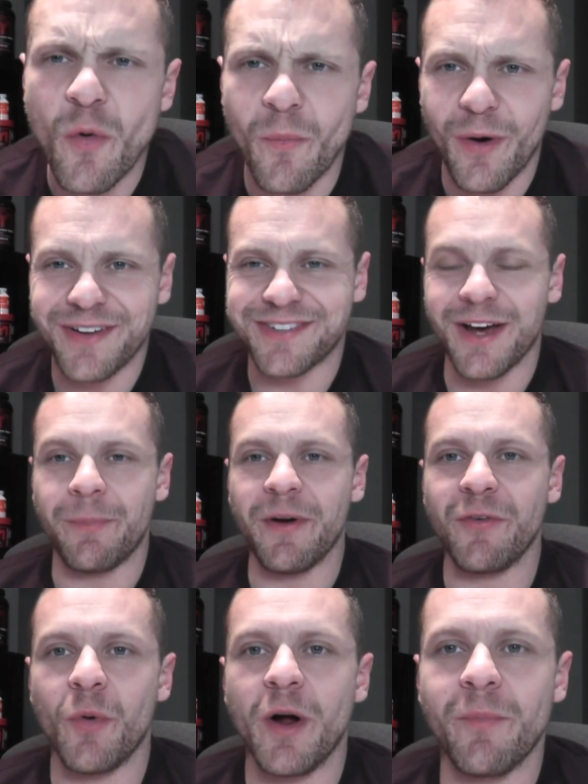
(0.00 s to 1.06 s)
what's up
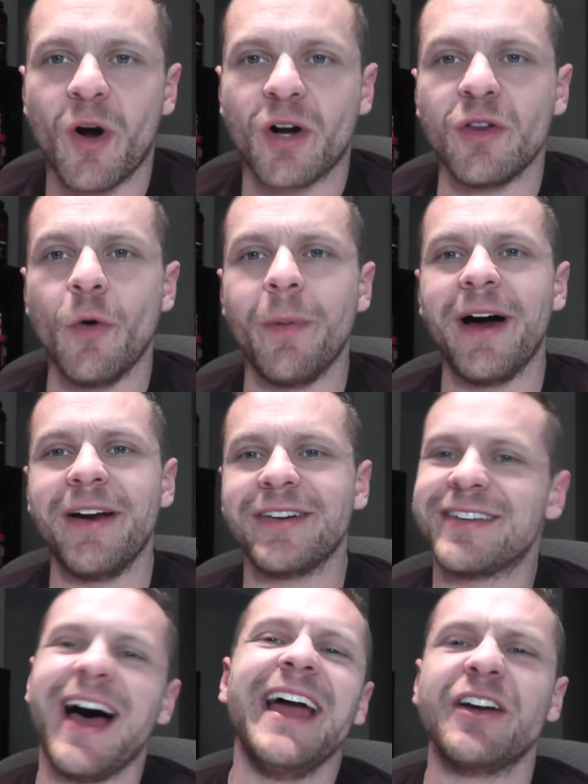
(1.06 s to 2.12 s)
everyone? Marc
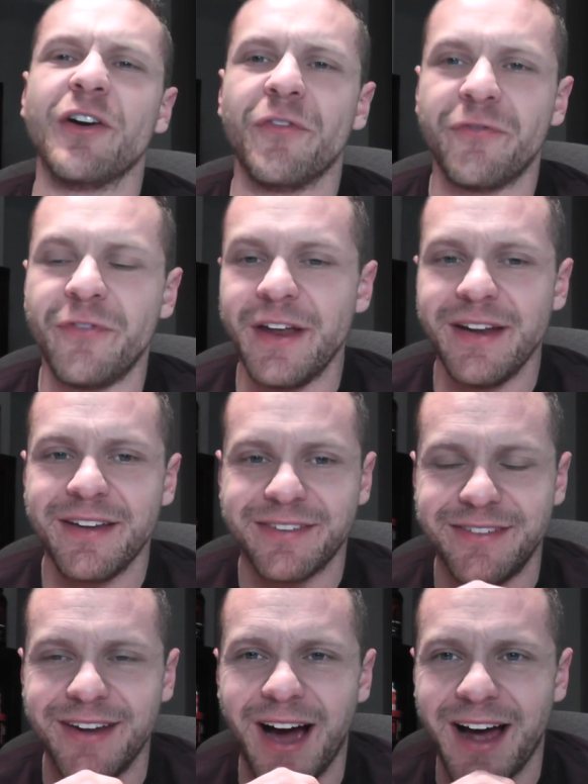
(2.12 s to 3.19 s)
Lobliner,
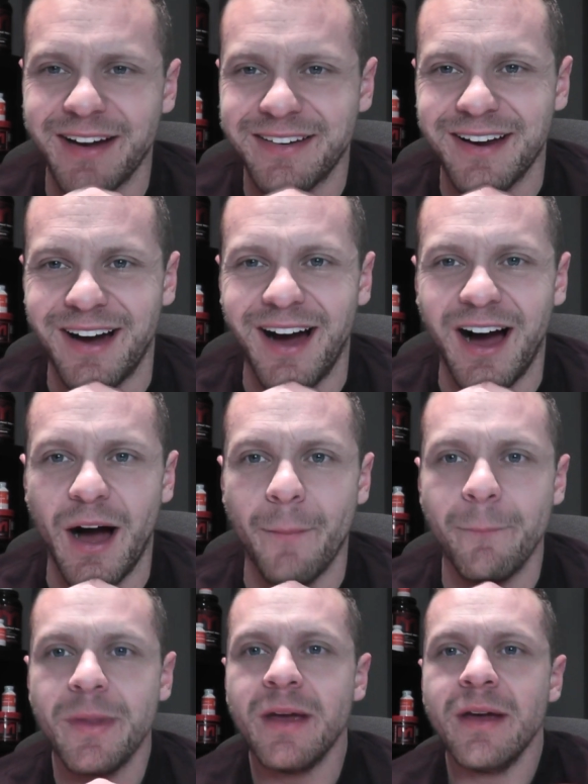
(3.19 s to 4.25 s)

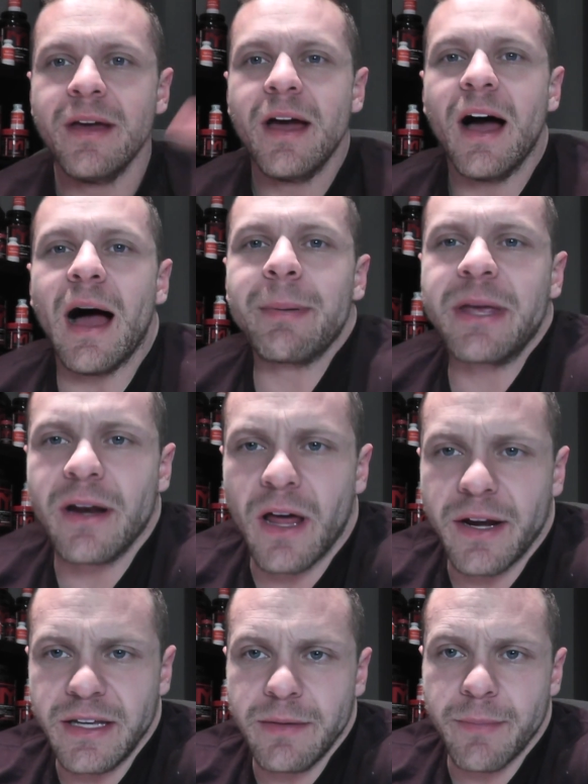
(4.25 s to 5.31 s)
tigerfitness.com. I've been getting a
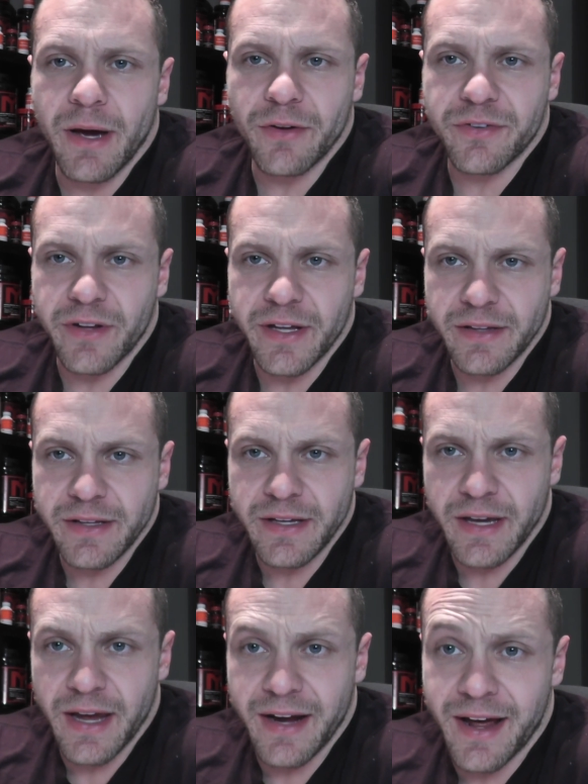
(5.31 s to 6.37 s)
lot of emails
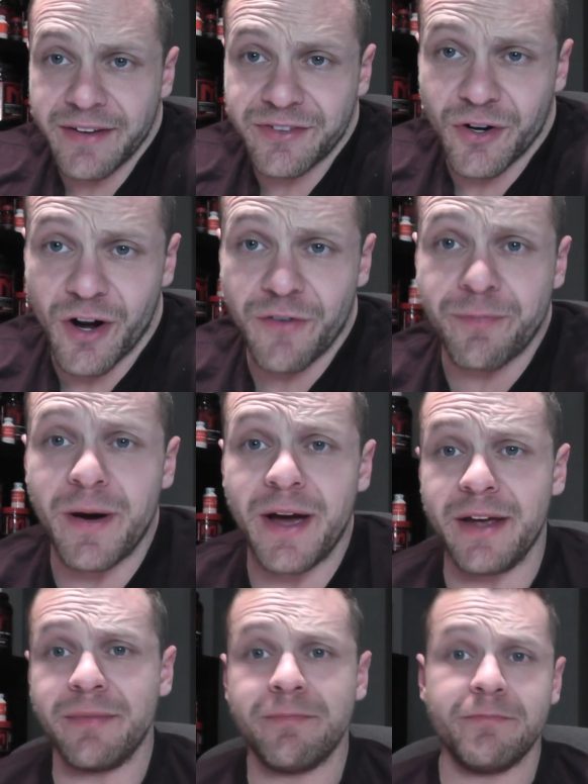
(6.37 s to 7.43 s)
lately and I start off my
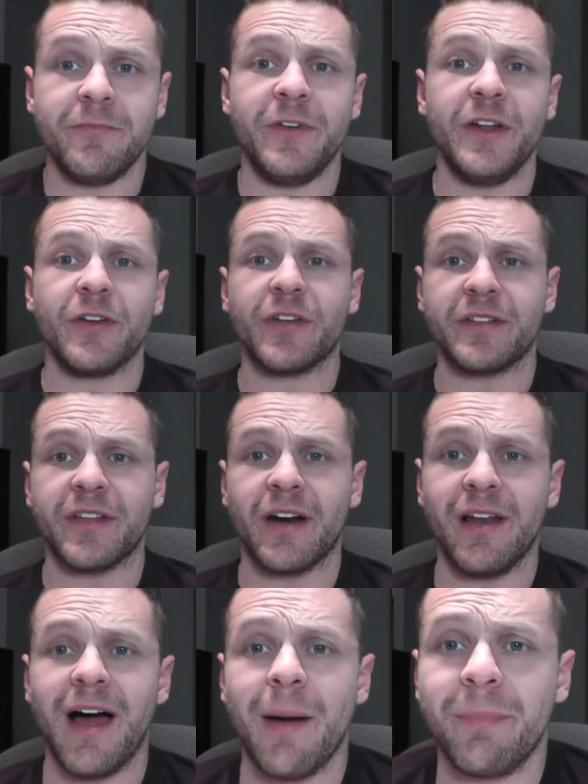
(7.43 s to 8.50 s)
videos like that
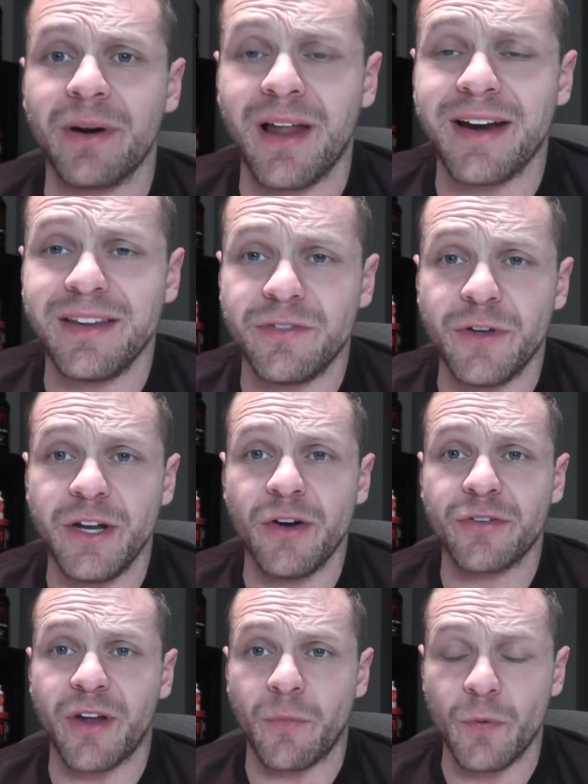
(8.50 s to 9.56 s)
a lot, but a lot of these
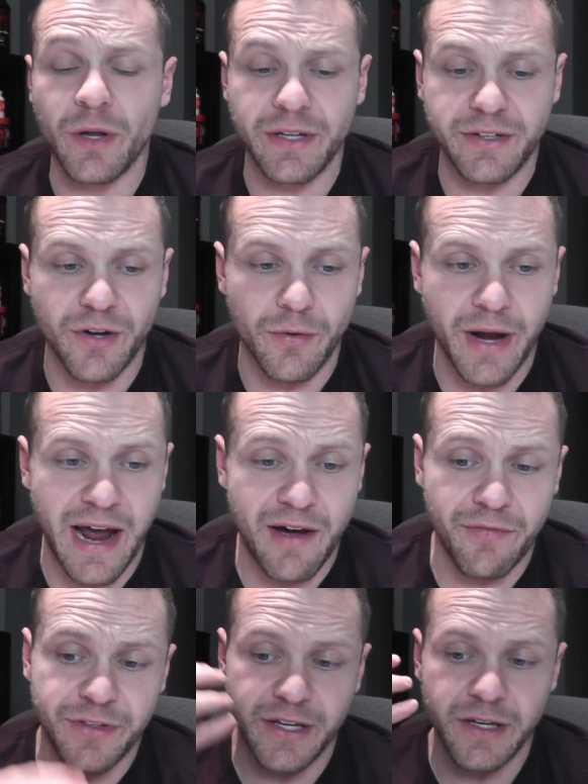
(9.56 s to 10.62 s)
videos I really don't
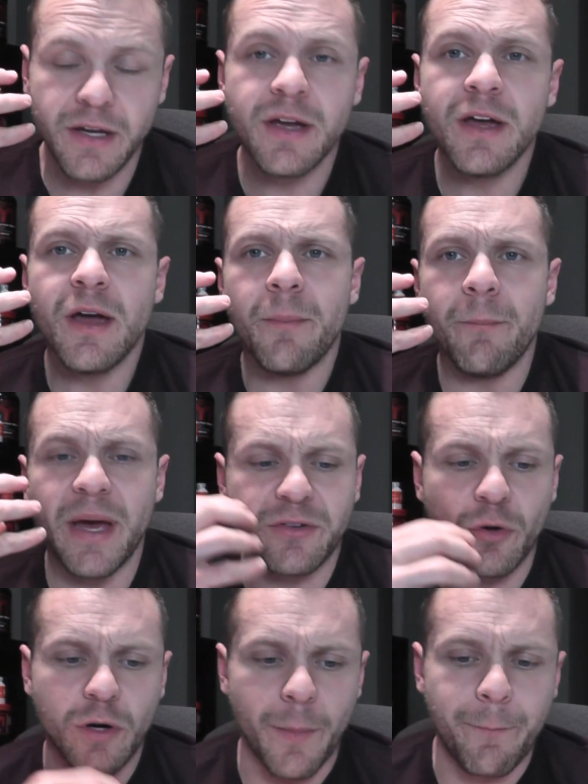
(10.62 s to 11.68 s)
have the
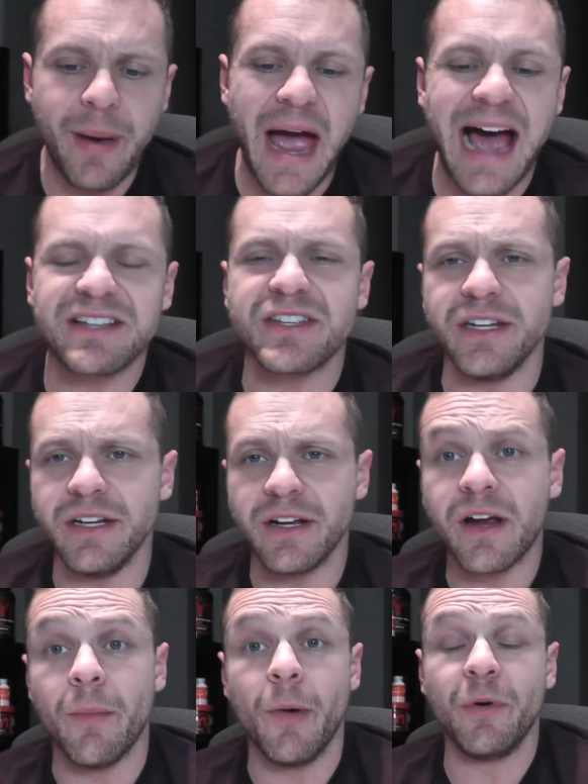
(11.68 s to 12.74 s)
mental capacity to
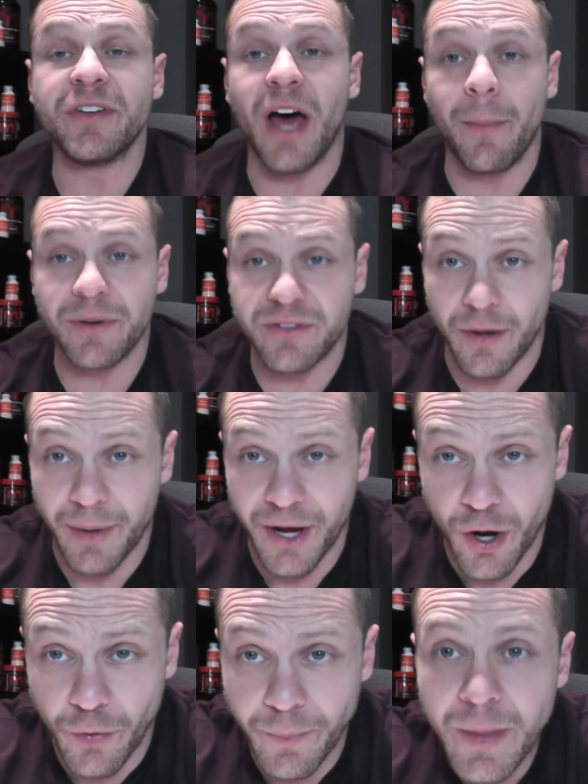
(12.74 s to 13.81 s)
come up with topics on my
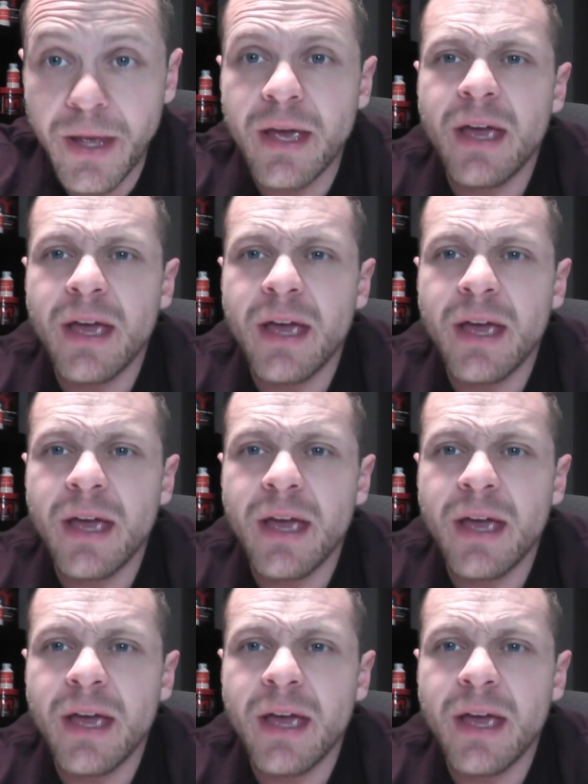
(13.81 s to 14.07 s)
own.